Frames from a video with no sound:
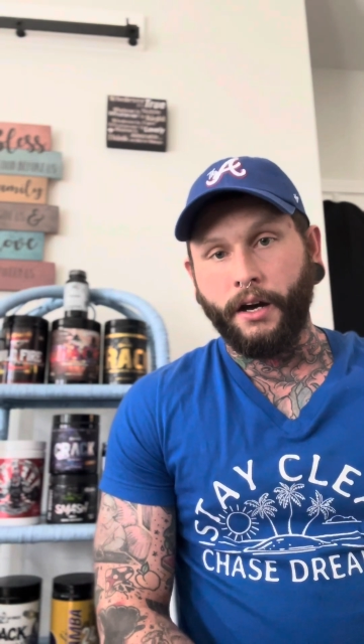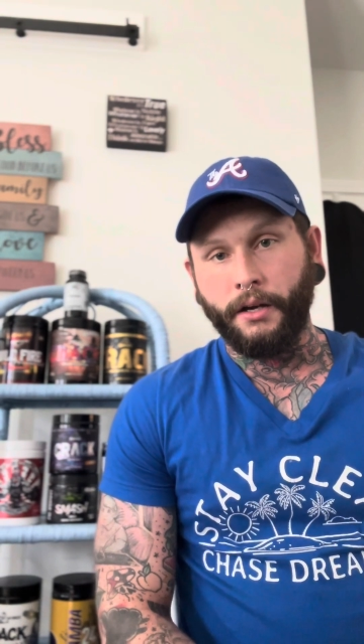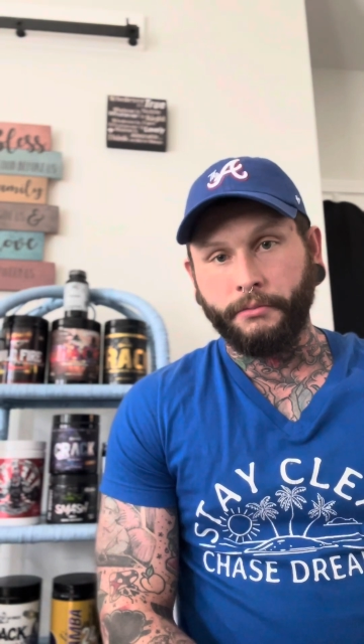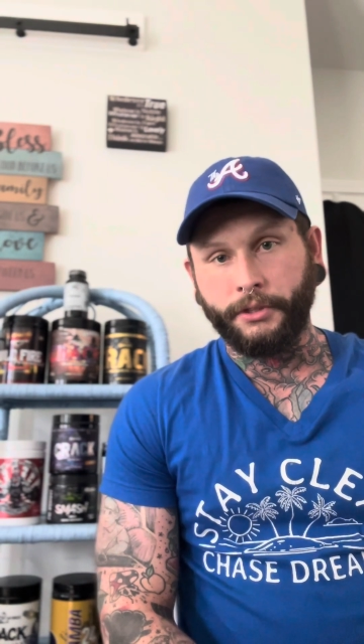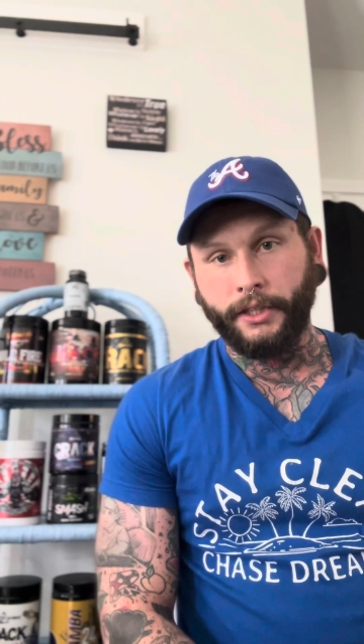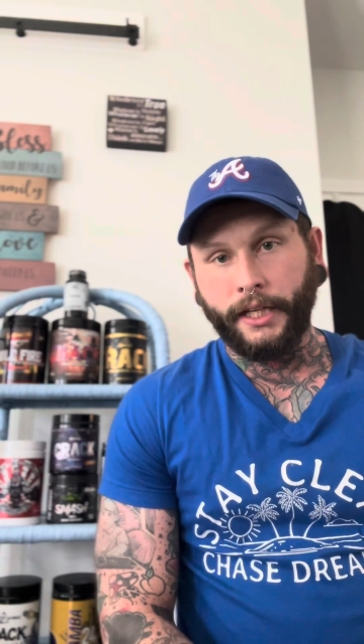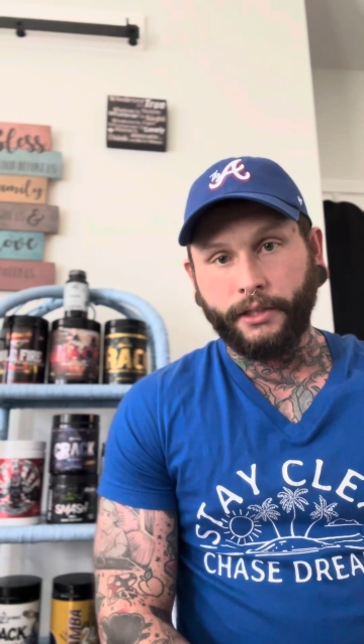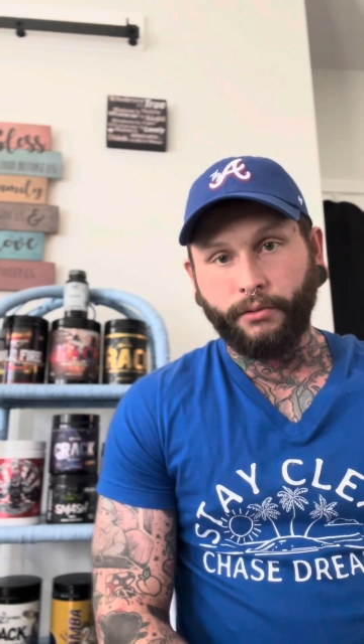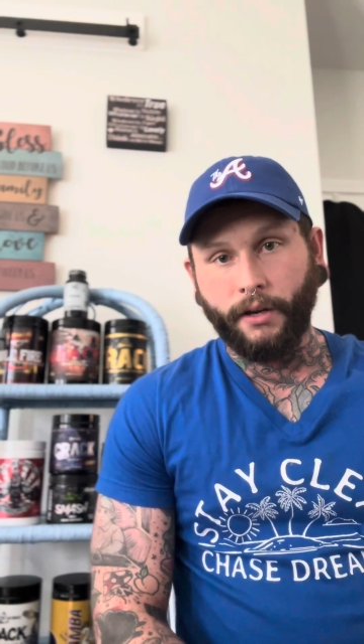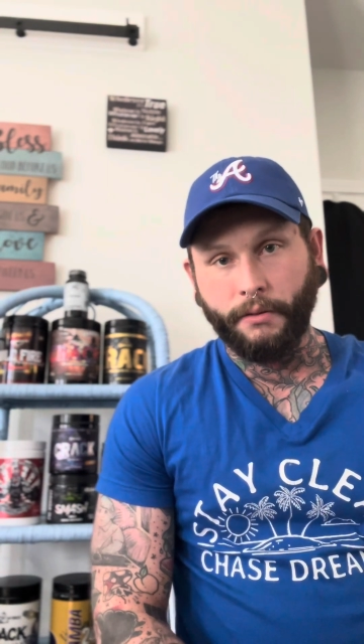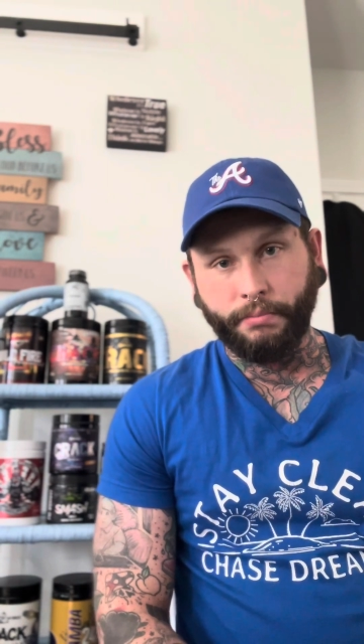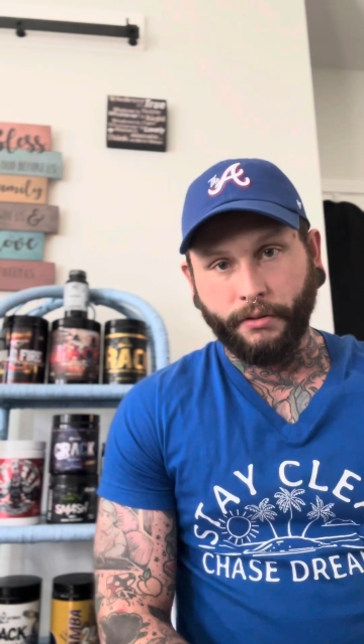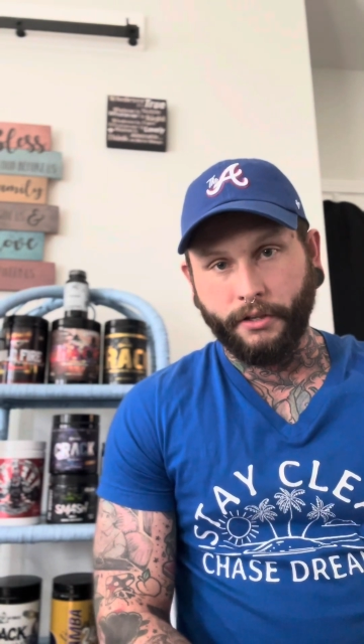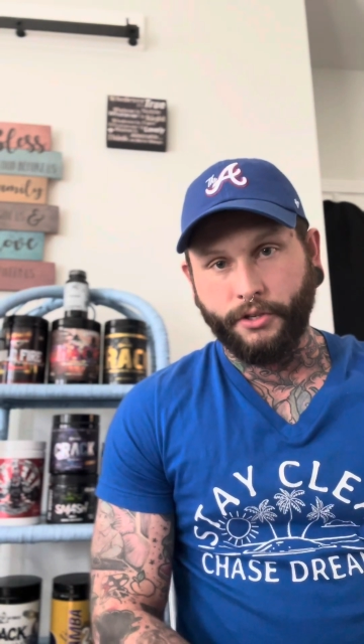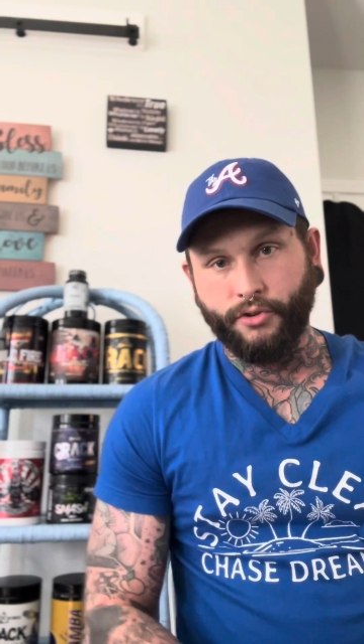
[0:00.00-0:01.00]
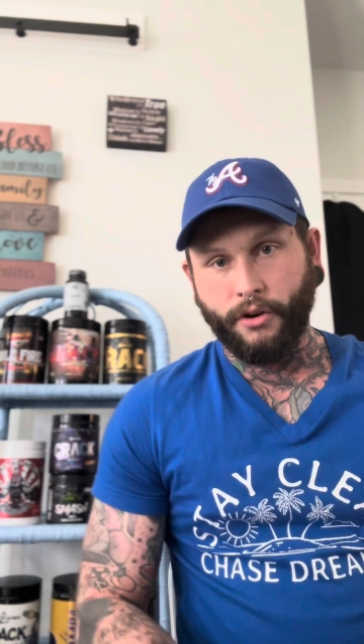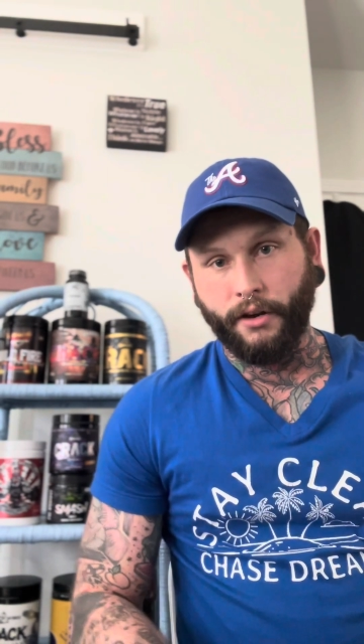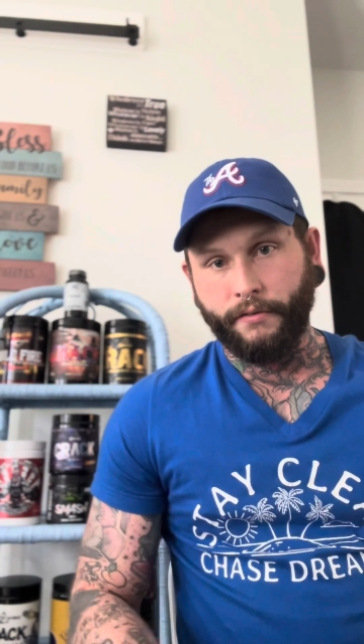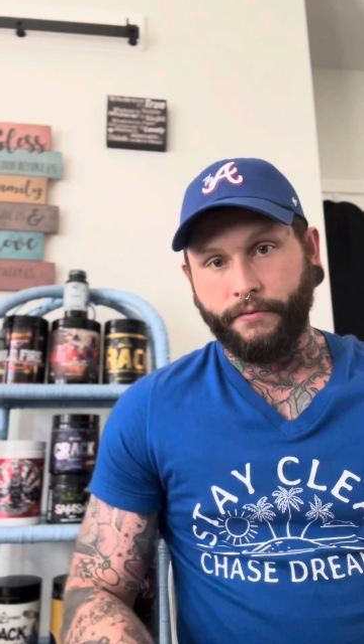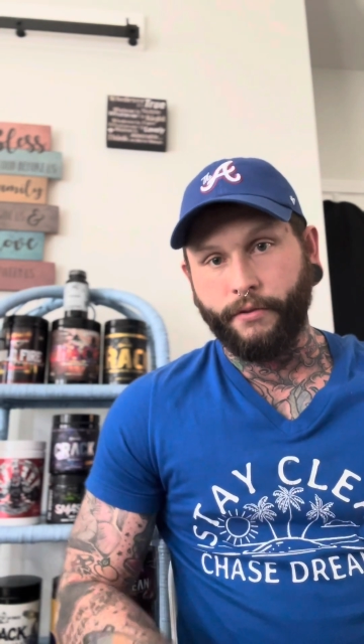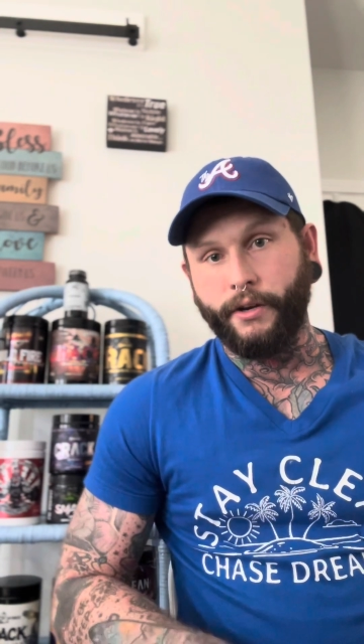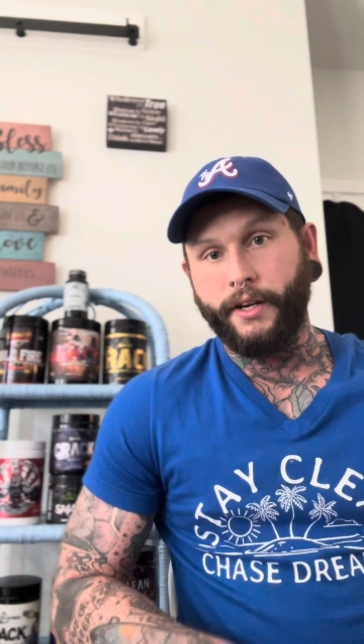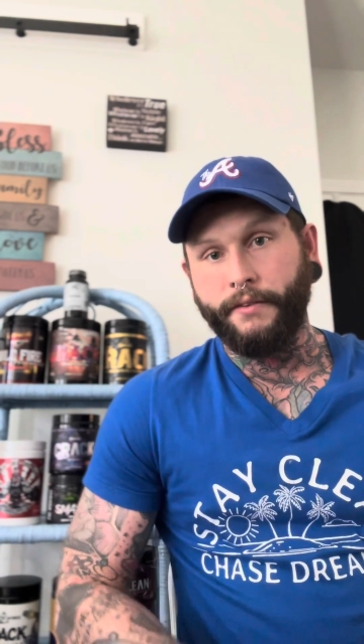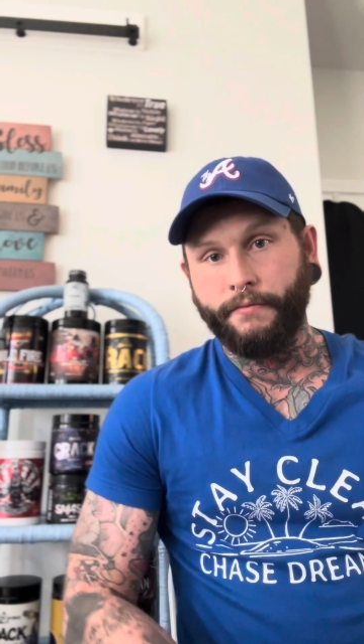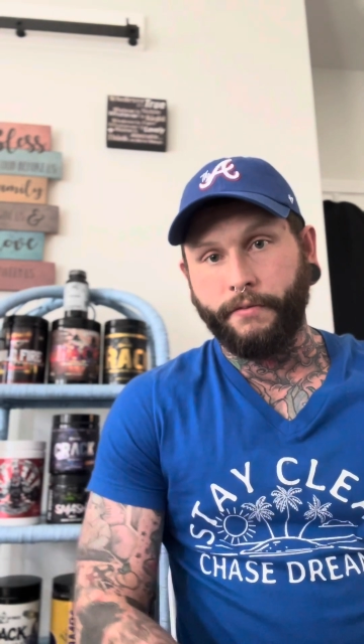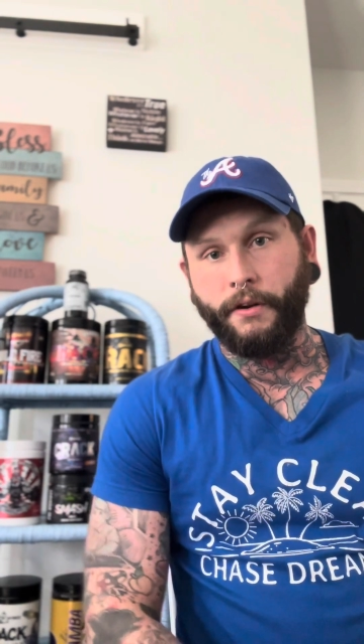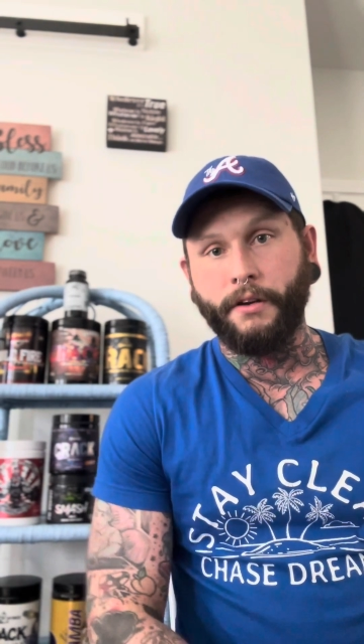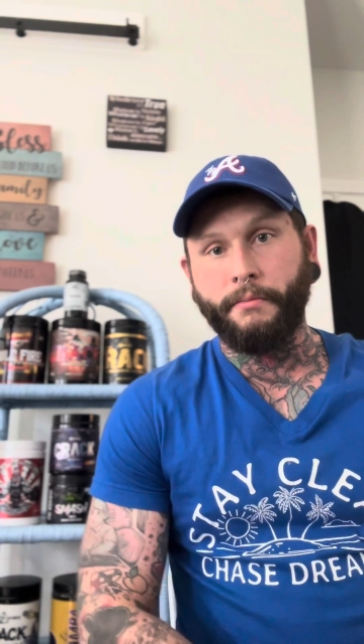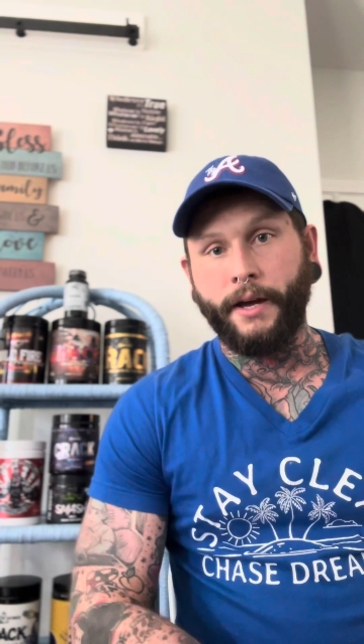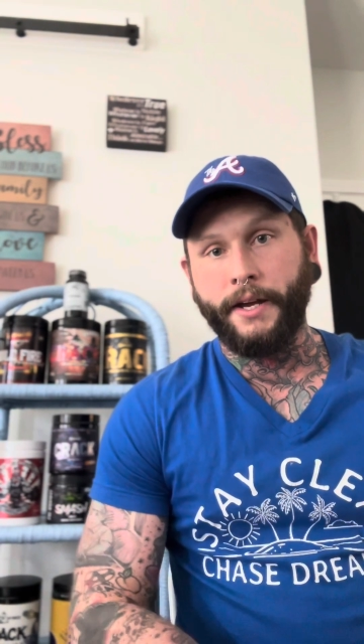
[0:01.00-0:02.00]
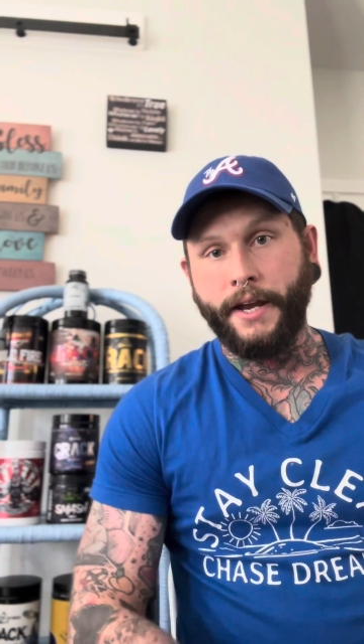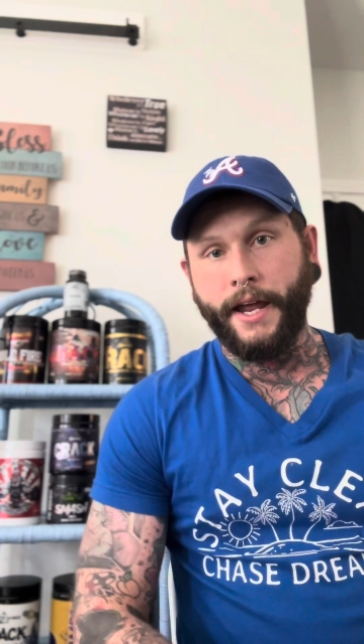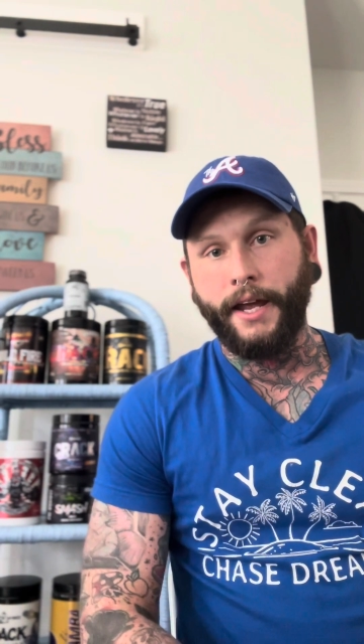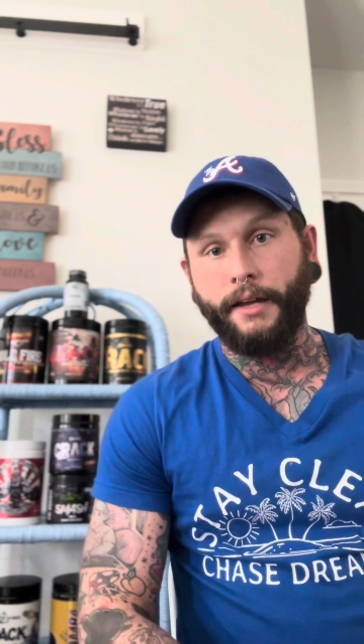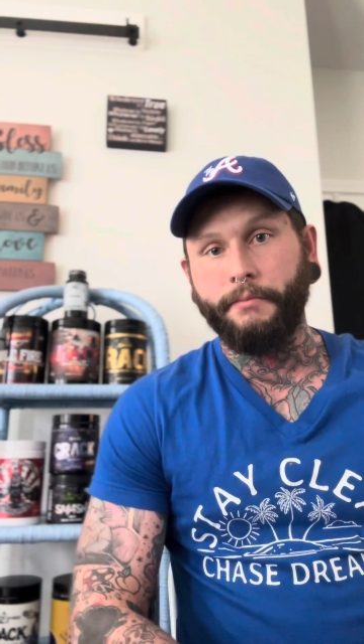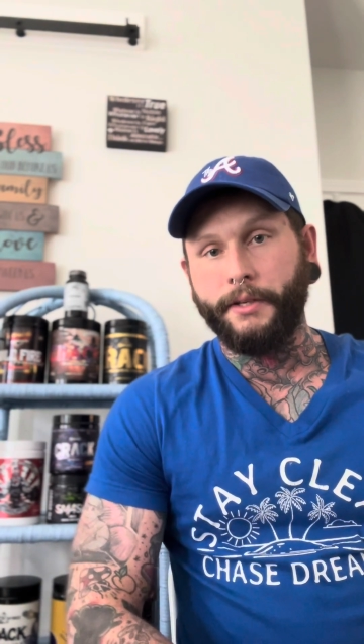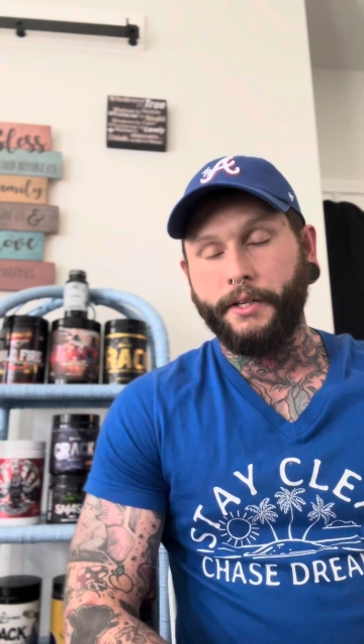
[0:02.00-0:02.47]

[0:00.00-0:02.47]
so that's why I put the drug-free in front of my name.